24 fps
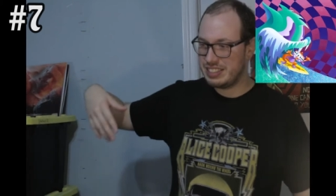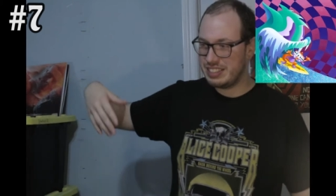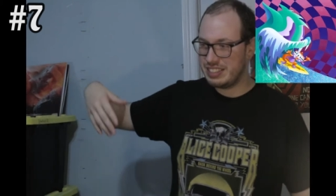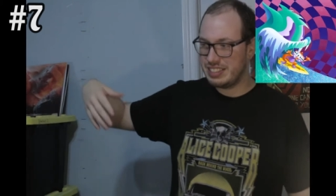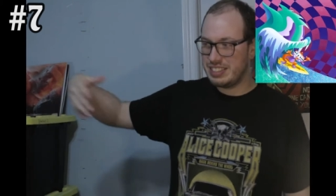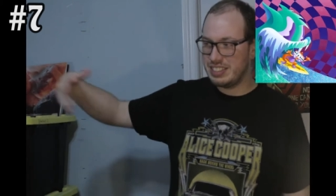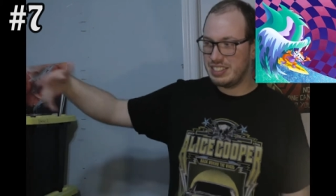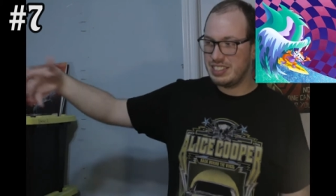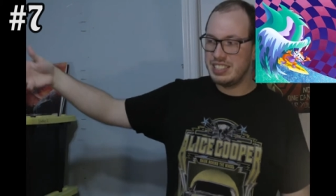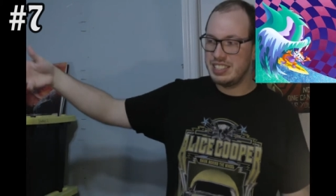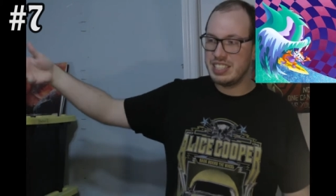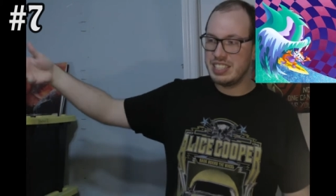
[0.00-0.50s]

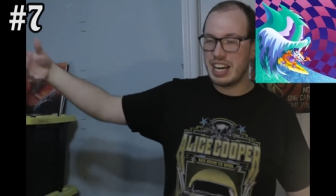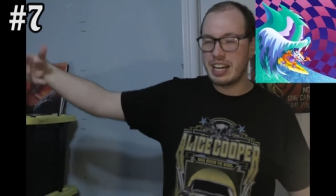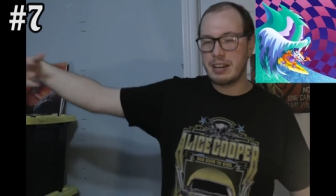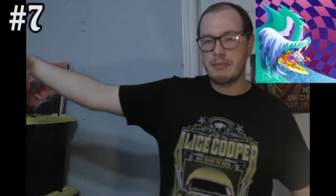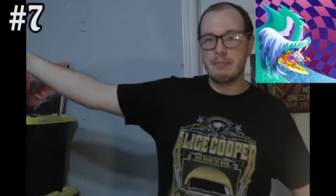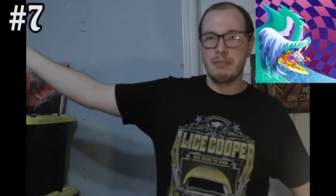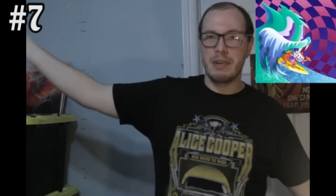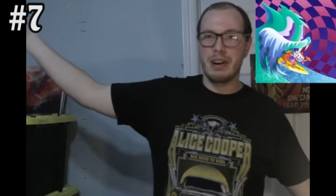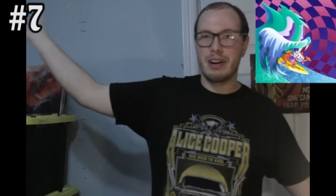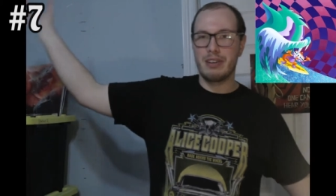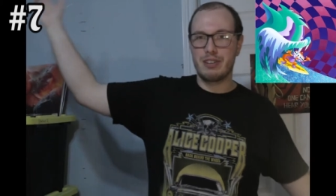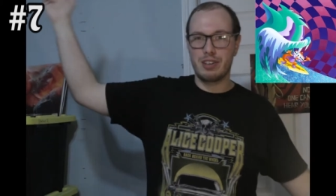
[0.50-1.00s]

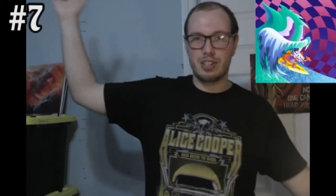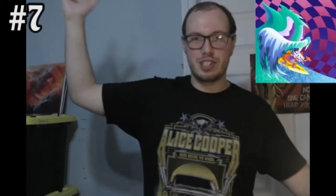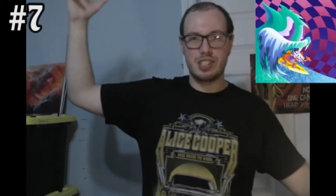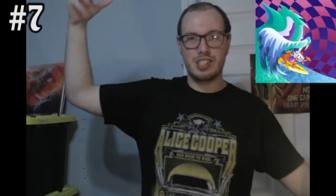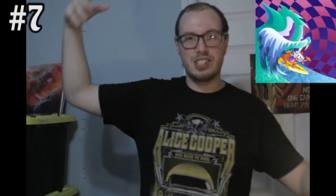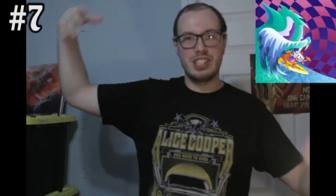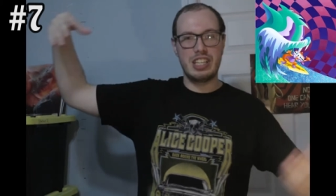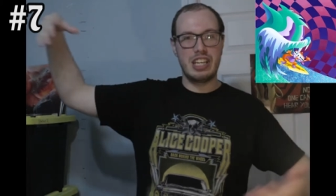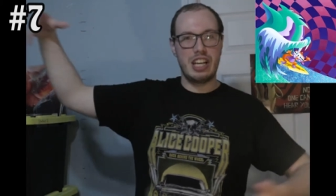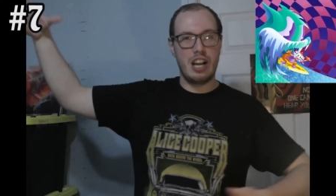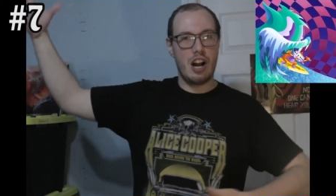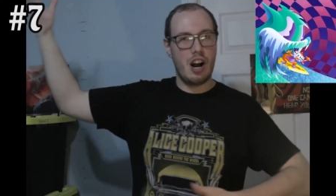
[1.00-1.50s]

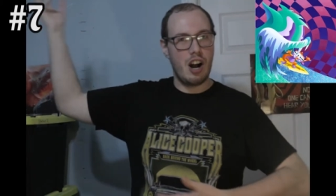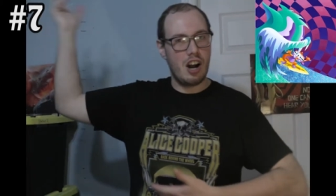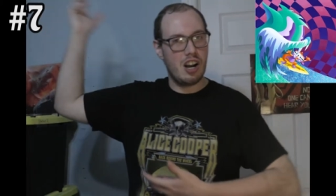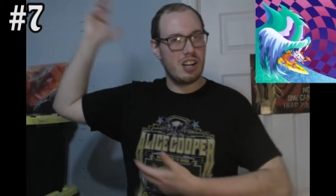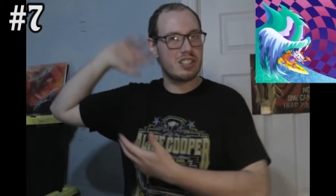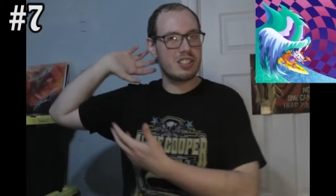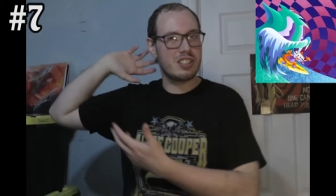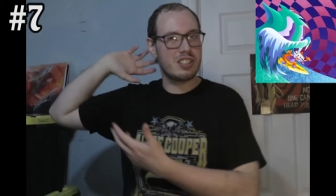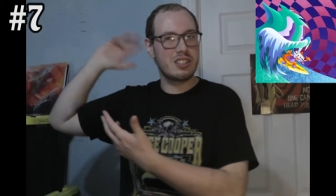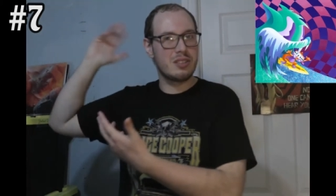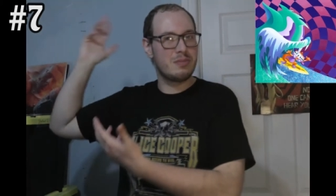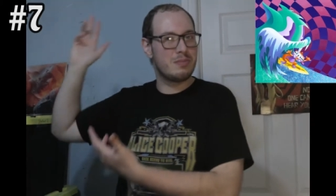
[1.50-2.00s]
nightmarishly
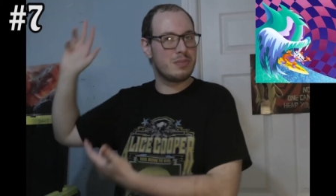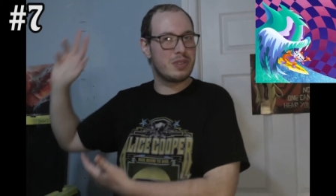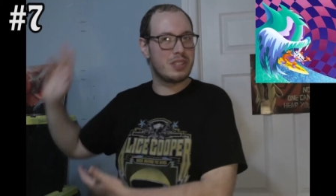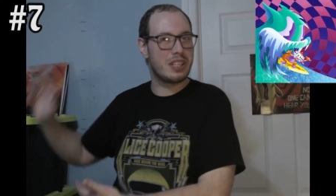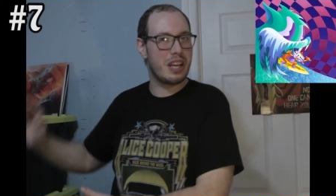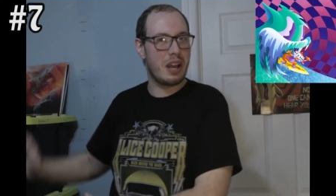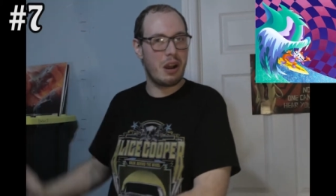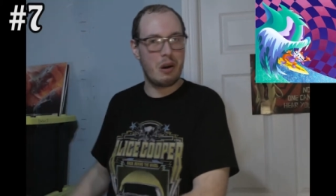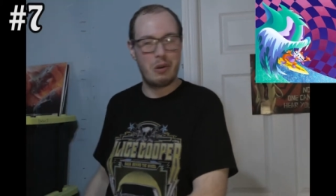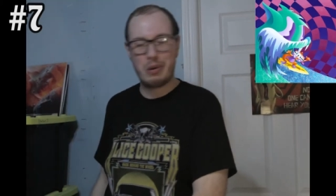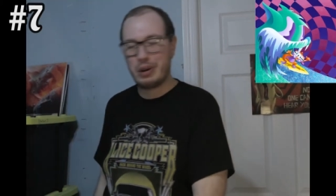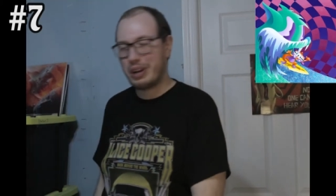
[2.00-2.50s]
awesome
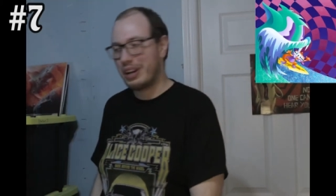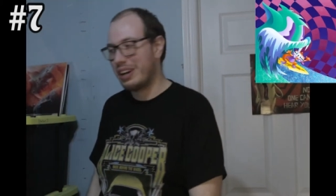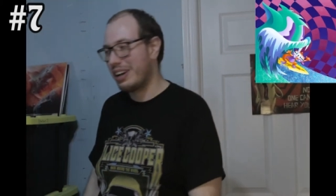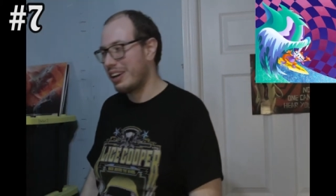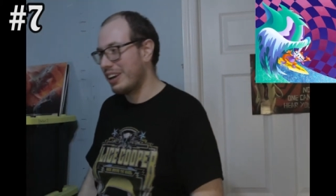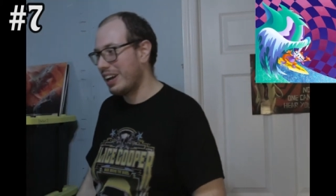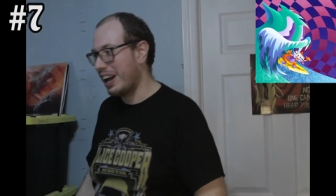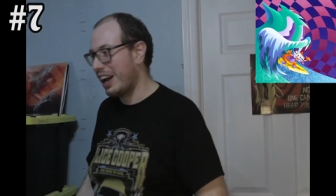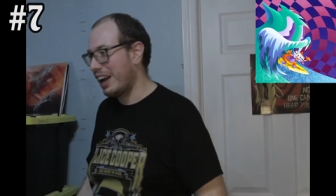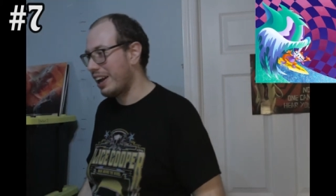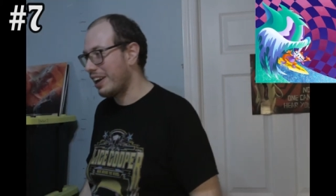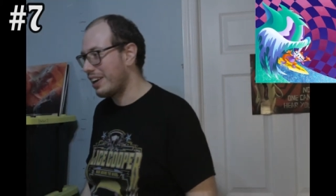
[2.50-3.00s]
sounding,
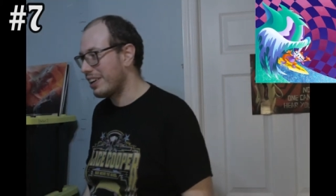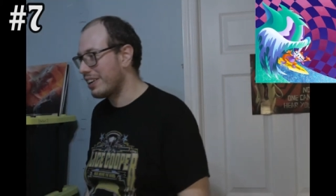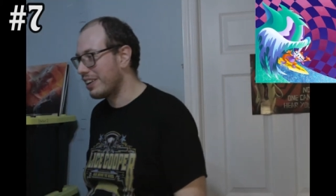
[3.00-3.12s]
and